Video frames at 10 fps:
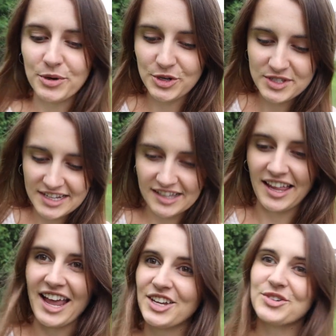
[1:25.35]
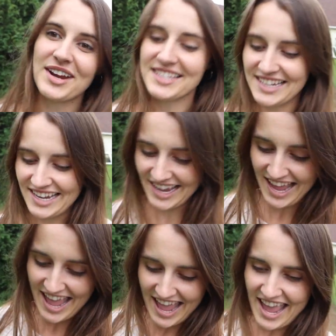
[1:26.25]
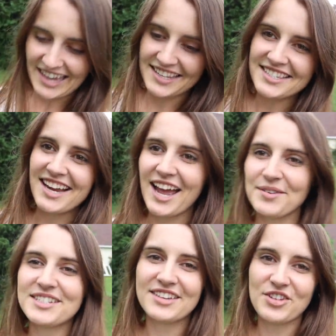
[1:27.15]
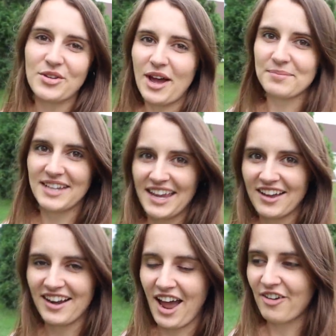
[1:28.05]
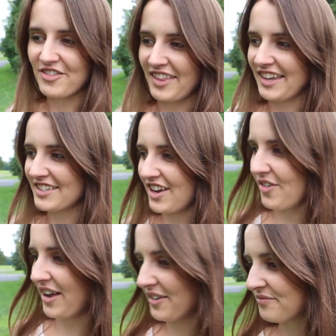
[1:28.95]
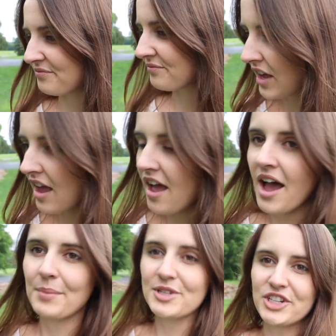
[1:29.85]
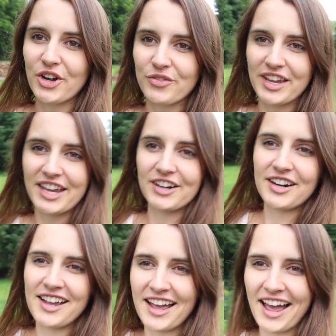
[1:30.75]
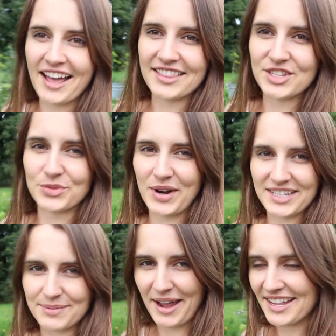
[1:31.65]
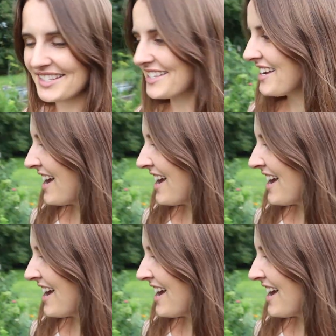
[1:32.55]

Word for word: producing like crazy and it's time to give you an update on how everything's going. I'm gonna start over here at these raised beds